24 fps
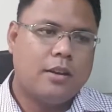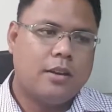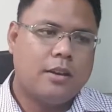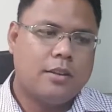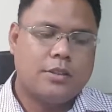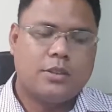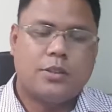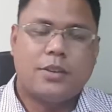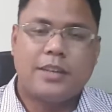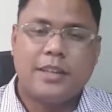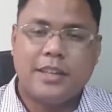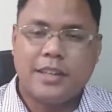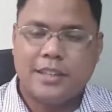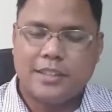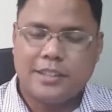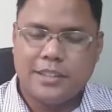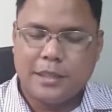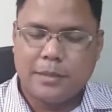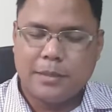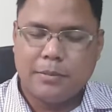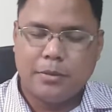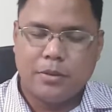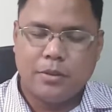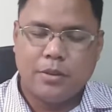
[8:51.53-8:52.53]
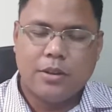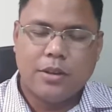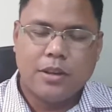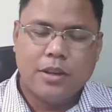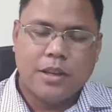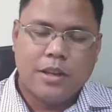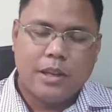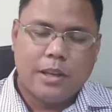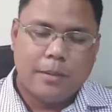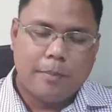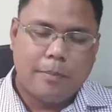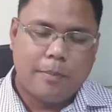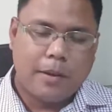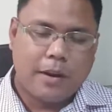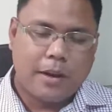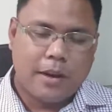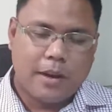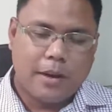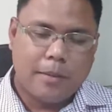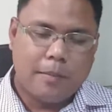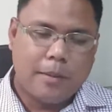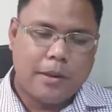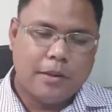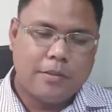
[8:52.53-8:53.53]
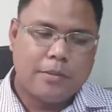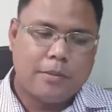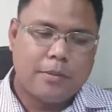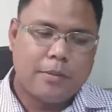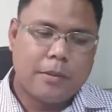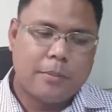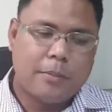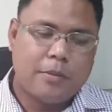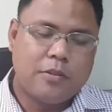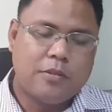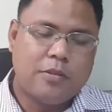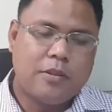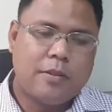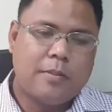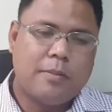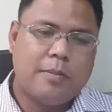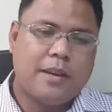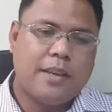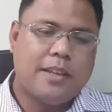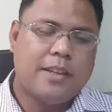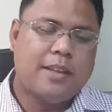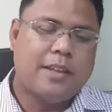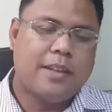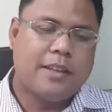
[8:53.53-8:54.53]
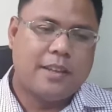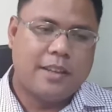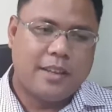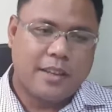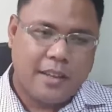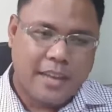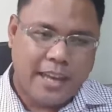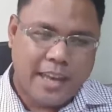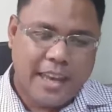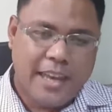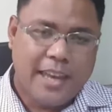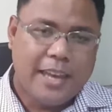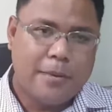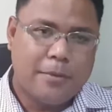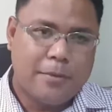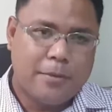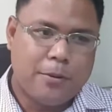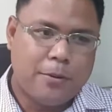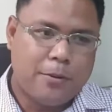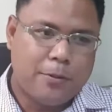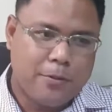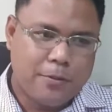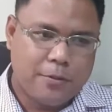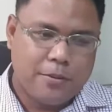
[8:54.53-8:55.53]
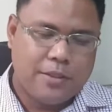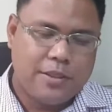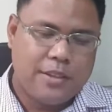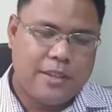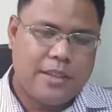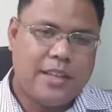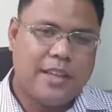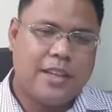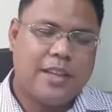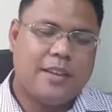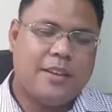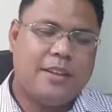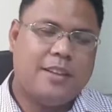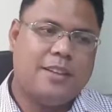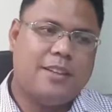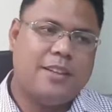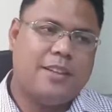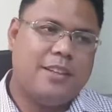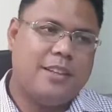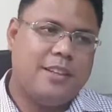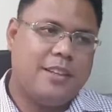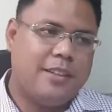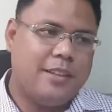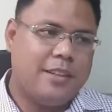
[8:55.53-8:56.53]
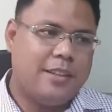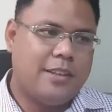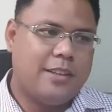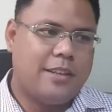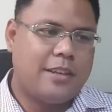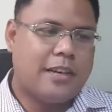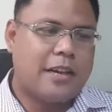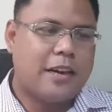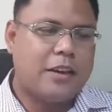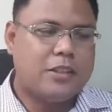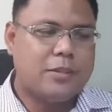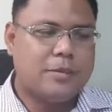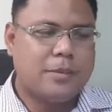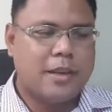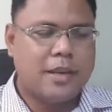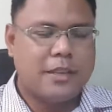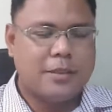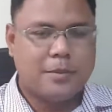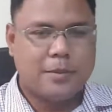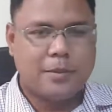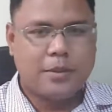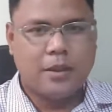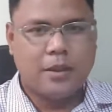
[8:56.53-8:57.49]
sorry, not the CMO, apart from the approval by the AMO, the Accounts Management